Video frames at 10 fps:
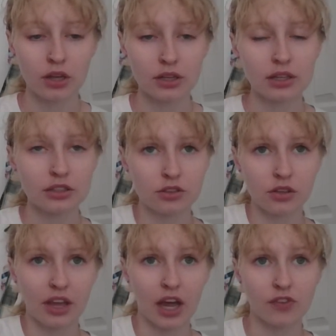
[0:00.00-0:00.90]
not
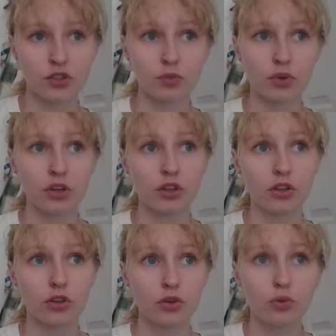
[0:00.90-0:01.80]
necessarily have to, but
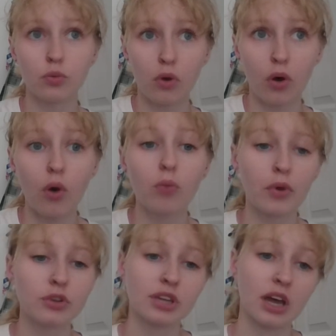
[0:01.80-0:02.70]
you
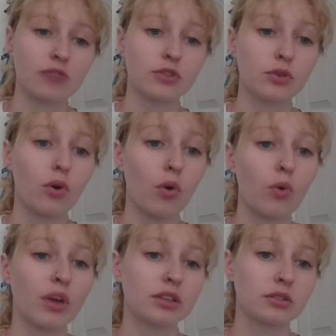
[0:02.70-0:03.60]
almost have to
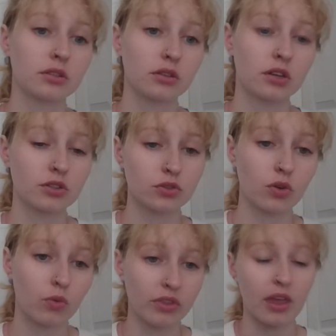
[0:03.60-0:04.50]
always
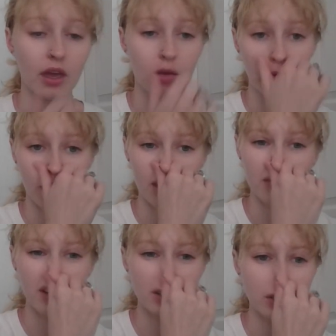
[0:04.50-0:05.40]
consult with them and
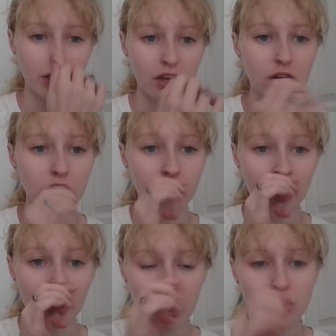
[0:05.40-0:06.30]
make sure that you're
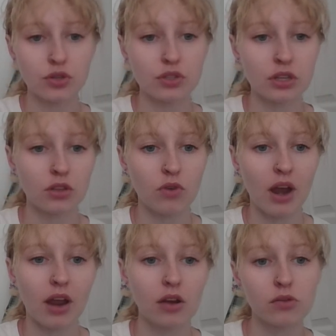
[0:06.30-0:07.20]
choosing the
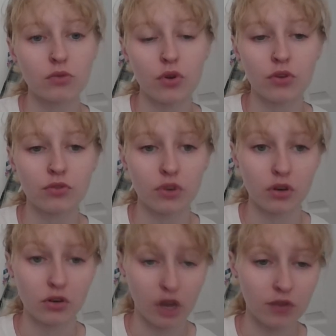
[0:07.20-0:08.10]
right road of
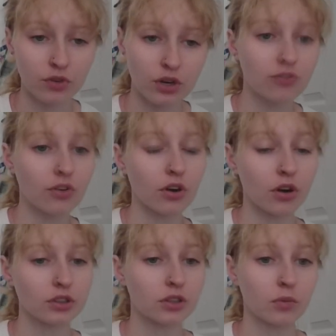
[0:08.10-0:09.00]
recovery
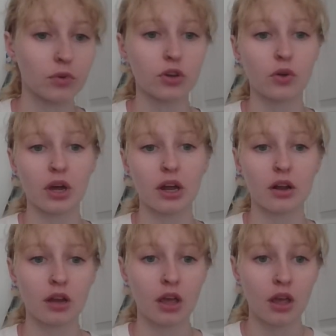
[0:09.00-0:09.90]
for someone who
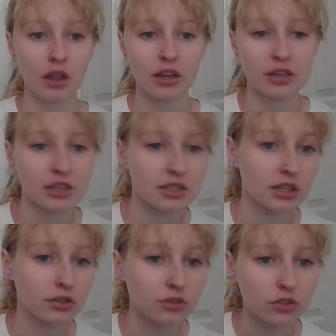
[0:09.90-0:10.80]
had like an
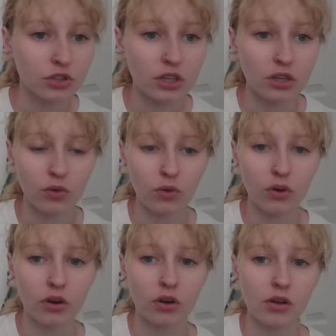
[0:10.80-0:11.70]
ACL surgery
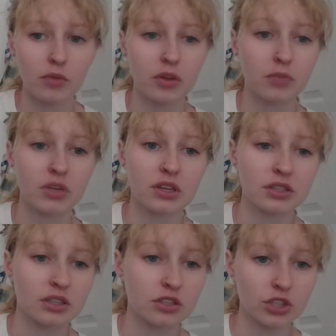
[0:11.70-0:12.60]
or a
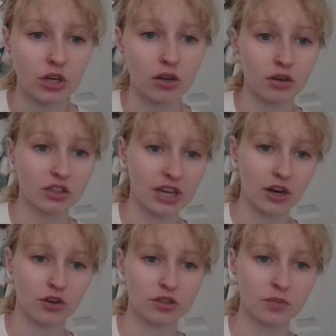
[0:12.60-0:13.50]
meniscus
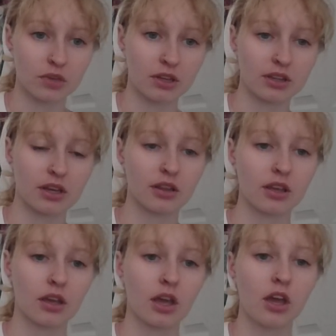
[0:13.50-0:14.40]
tear or something like that.
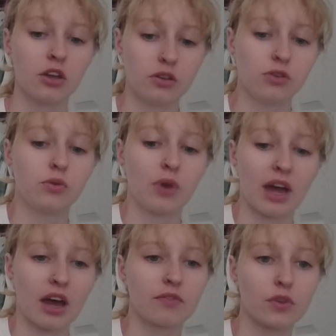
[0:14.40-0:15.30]
Like you
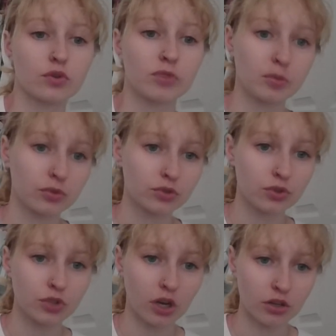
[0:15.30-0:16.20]
have those people
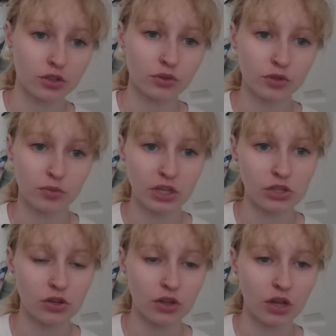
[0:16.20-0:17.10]
to talk to make
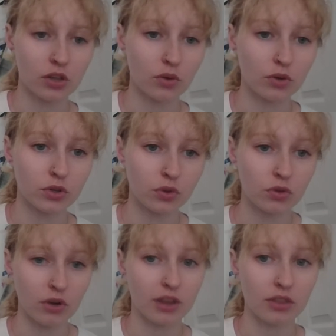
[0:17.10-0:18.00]
sure that you are doing
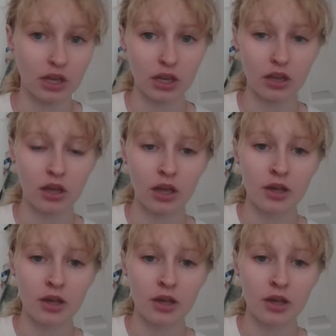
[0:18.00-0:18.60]
the right thing.